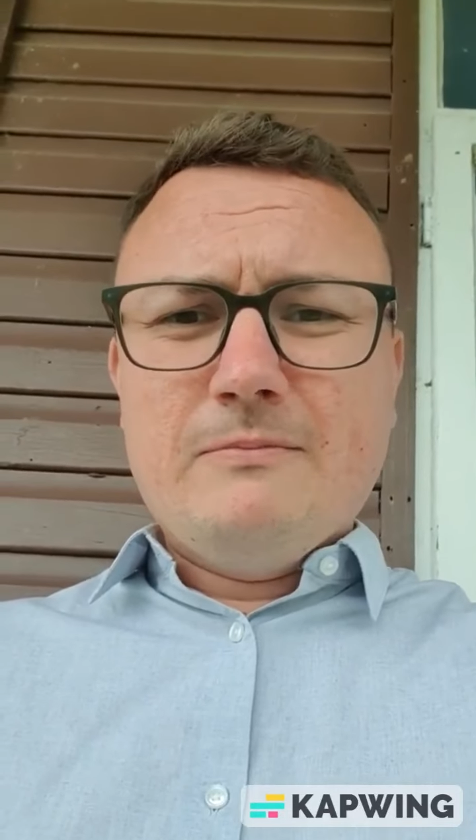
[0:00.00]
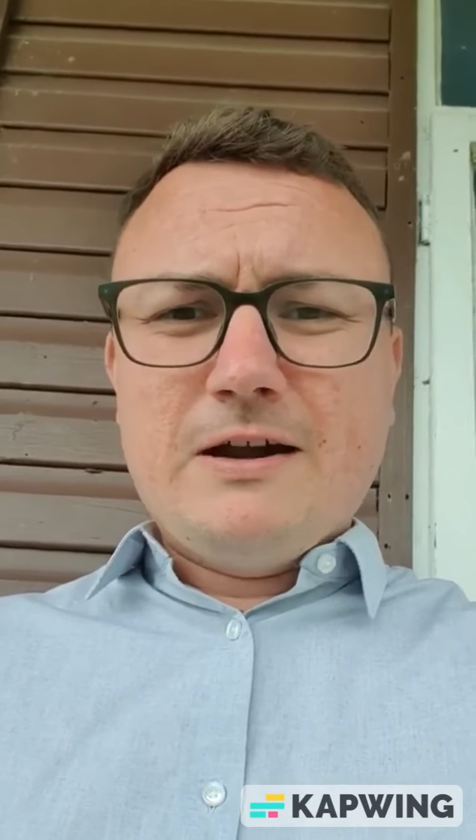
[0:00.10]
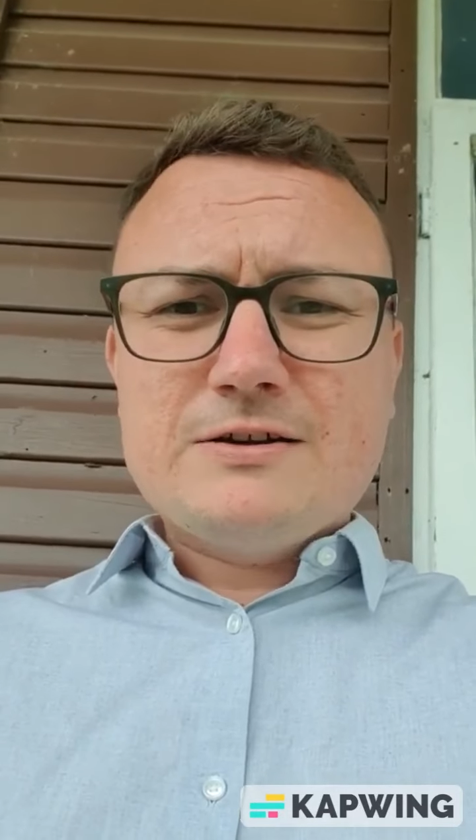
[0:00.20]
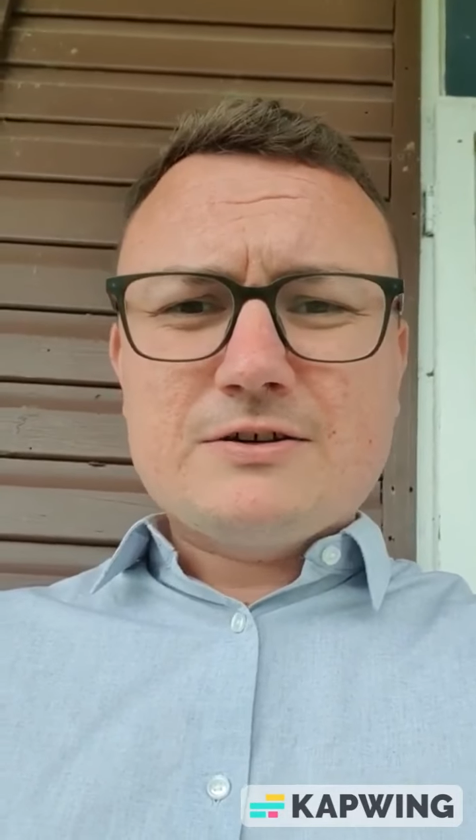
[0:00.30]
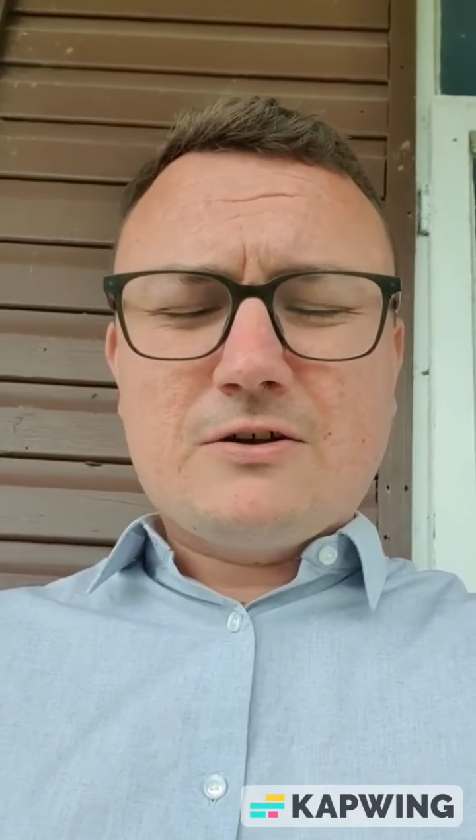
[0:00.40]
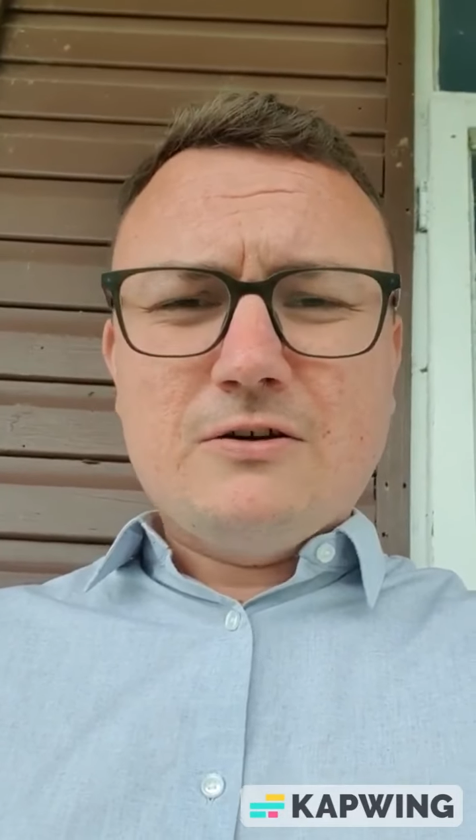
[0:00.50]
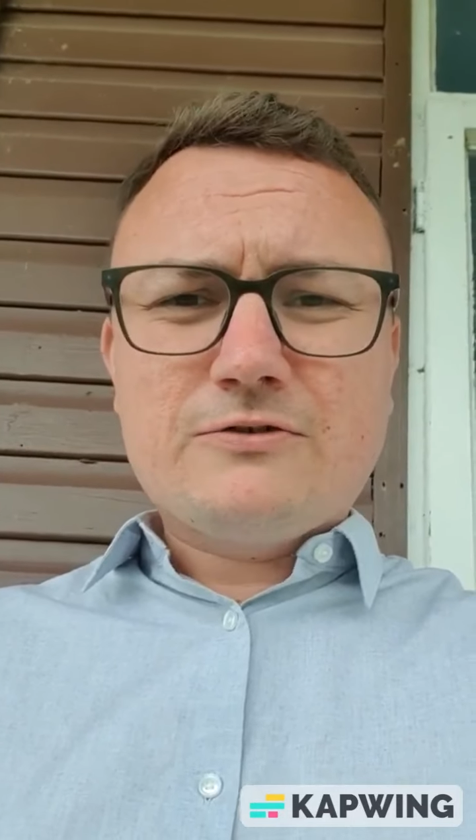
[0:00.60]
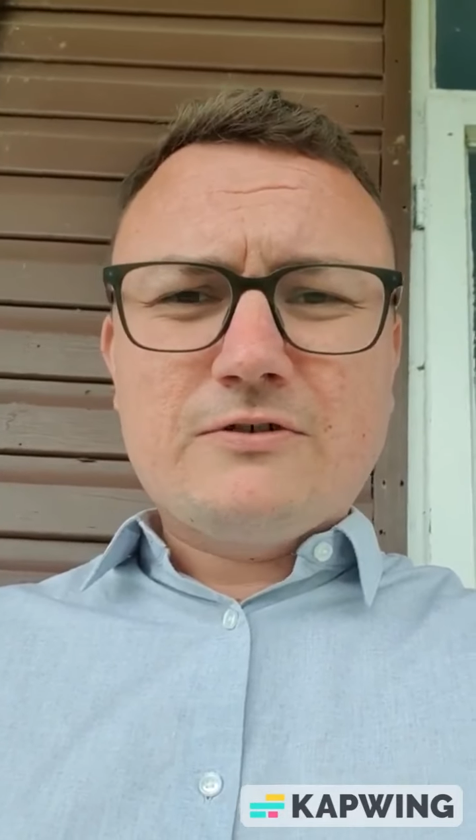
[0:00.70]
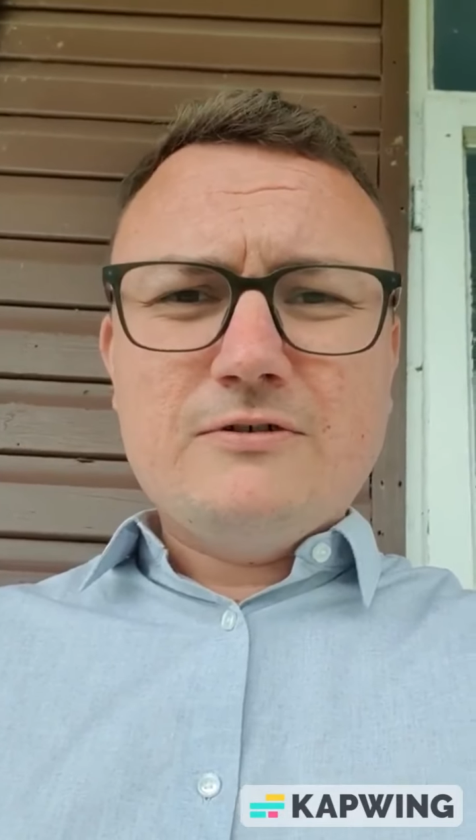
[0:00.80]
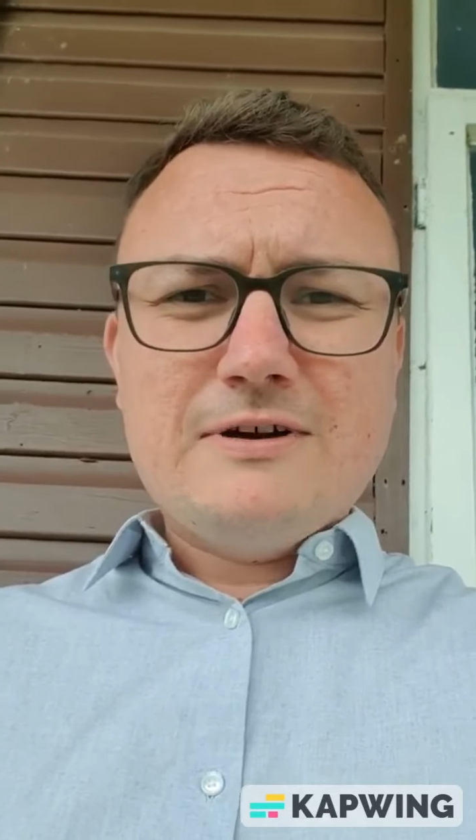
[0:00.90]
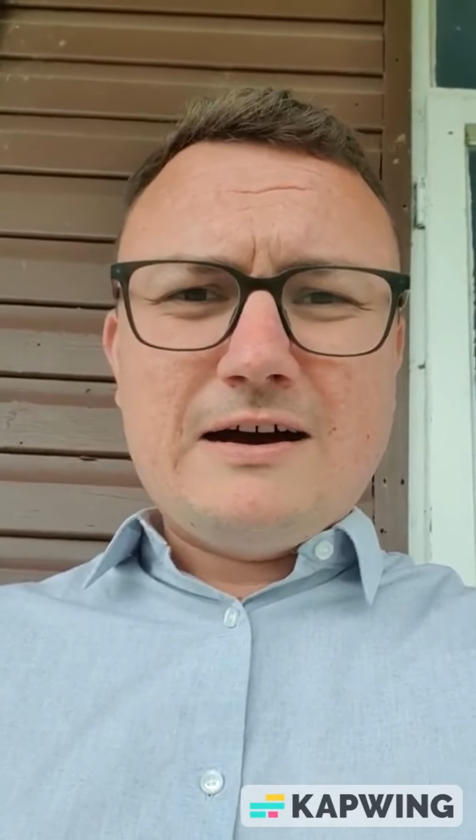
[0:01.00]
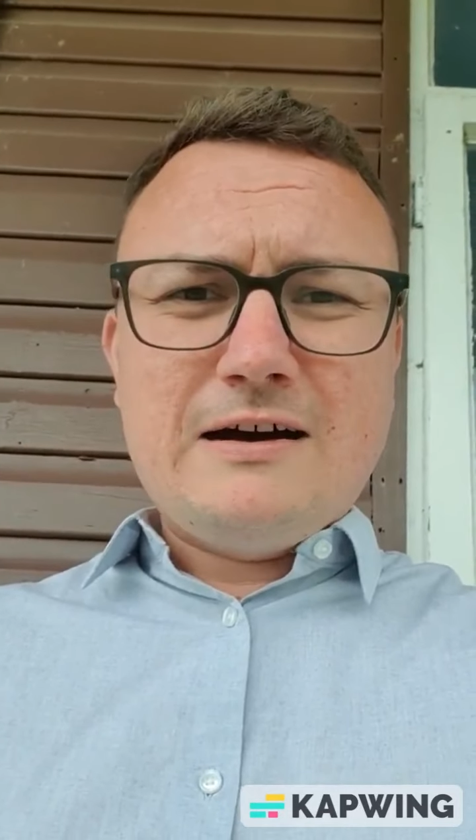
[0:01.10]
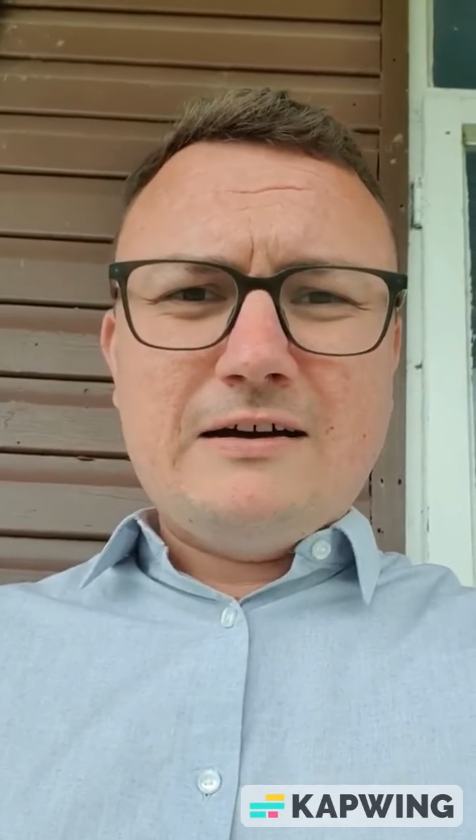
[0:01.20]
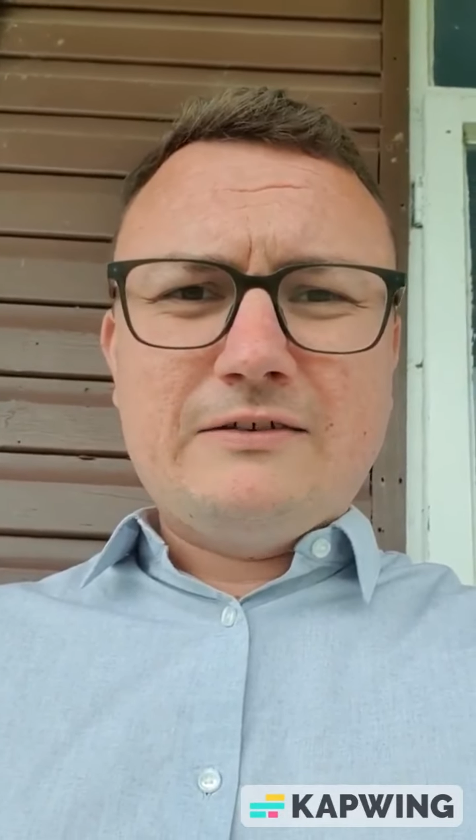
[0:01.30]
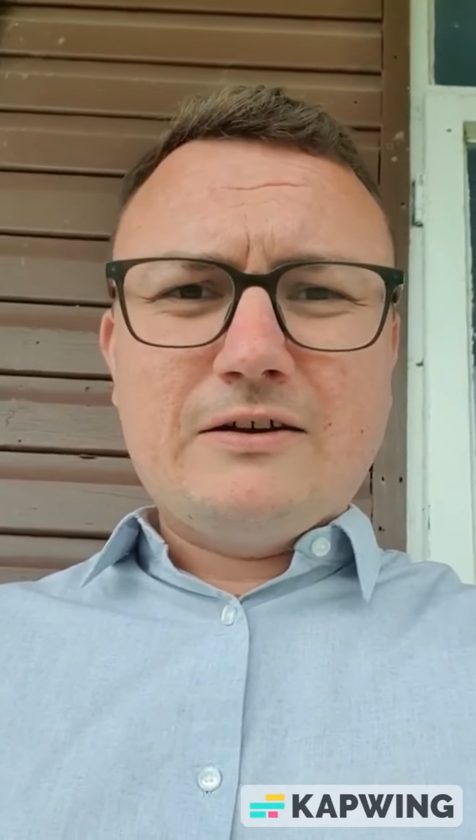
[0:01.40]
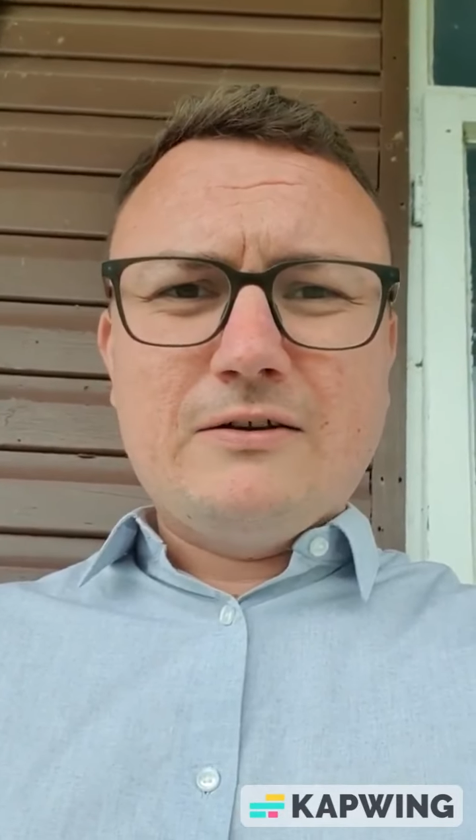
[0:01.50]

manager Cottrell and